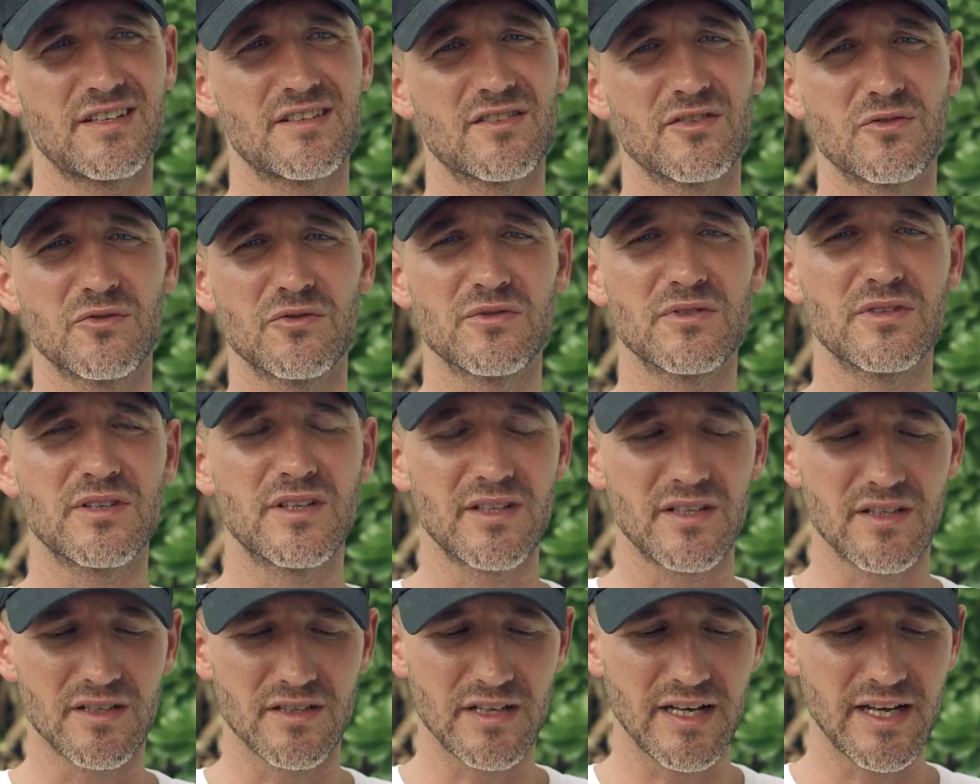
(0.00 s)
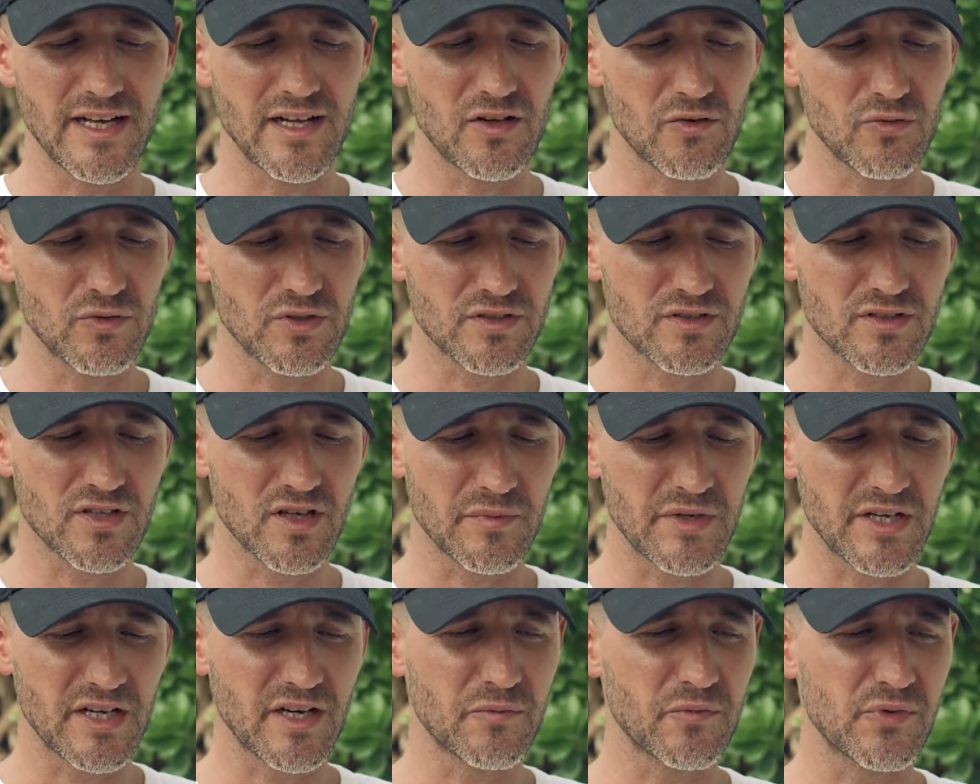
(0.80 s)
So uh, Al was
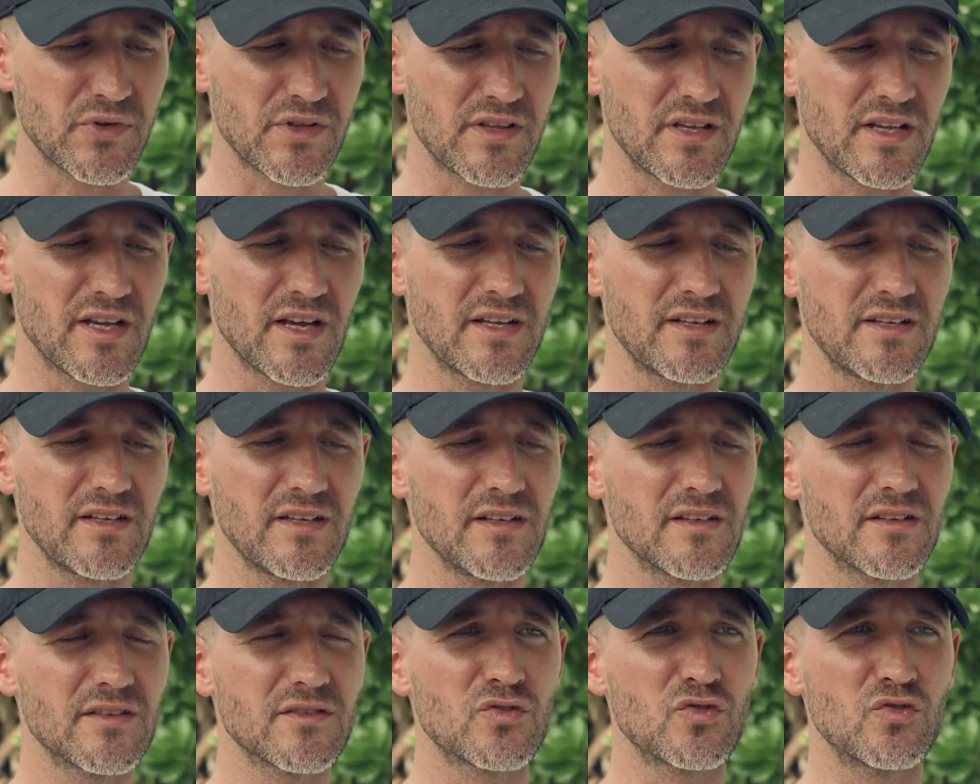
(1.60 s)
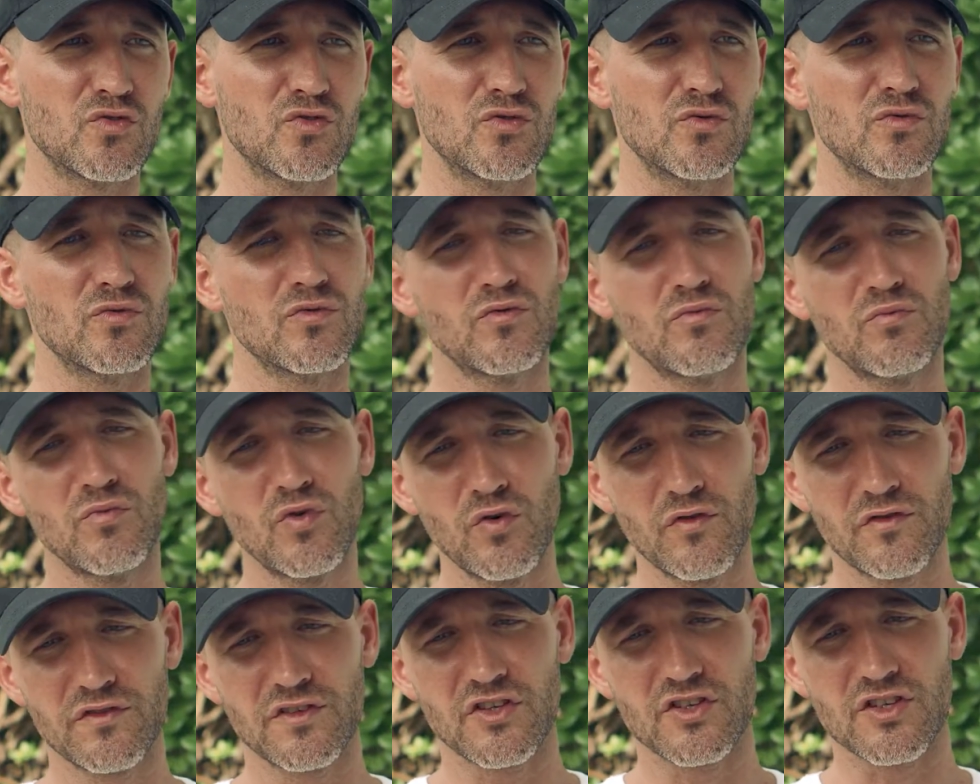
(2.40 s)
coming up with the idea to
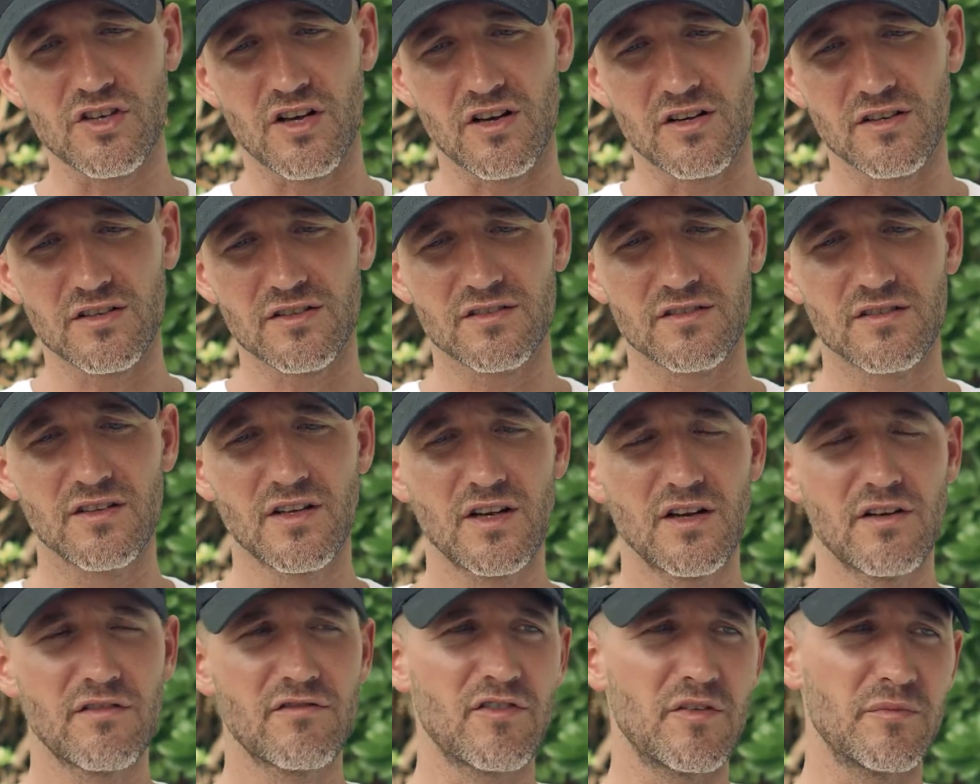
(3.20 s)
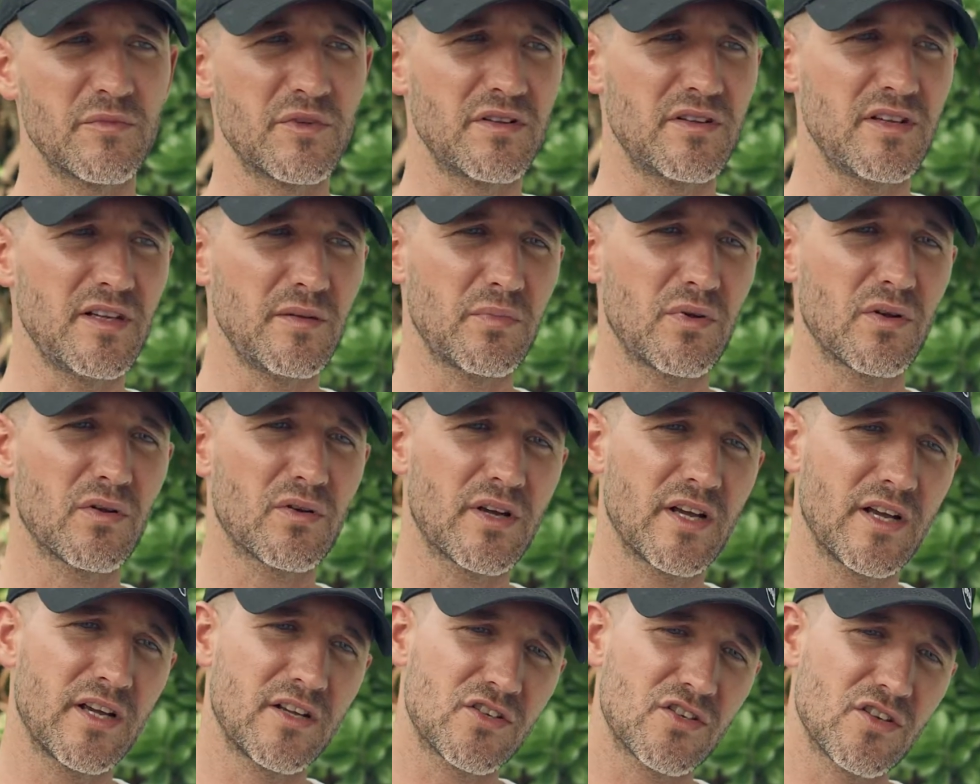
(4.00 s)
move the sharks from the deeper
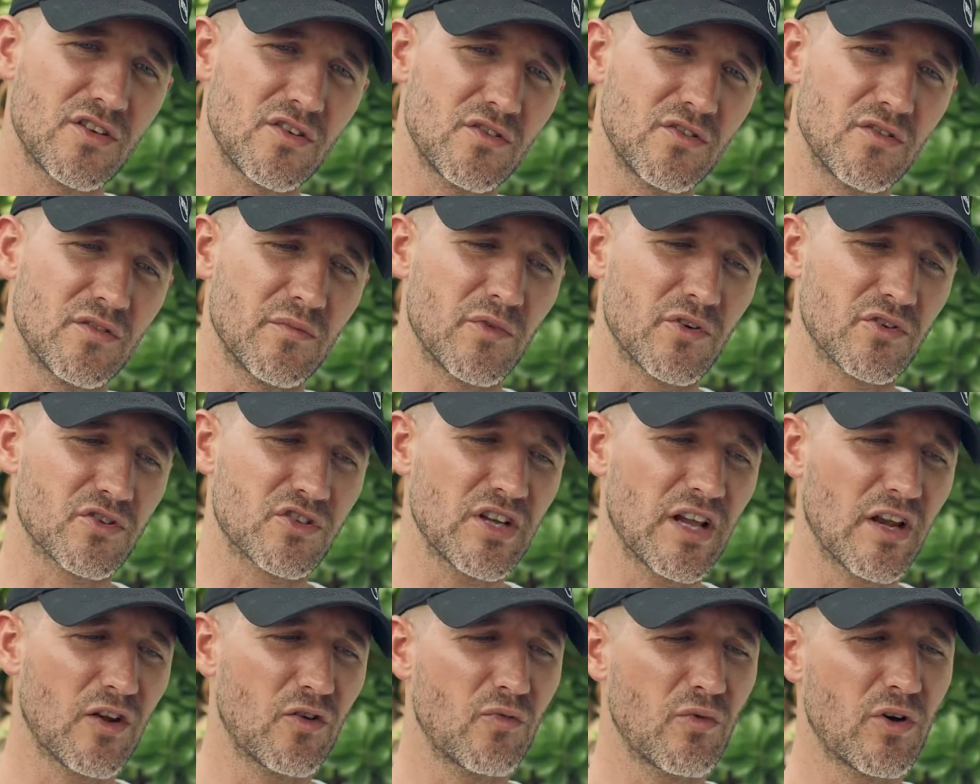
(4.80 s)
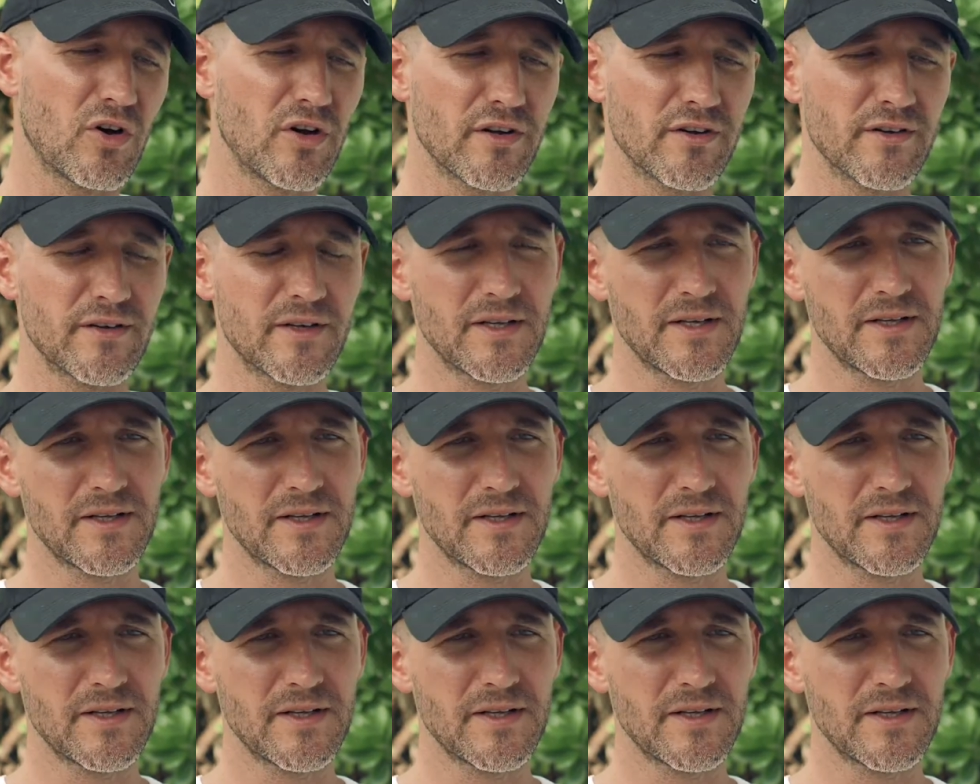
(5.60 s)
location to the more shallow water.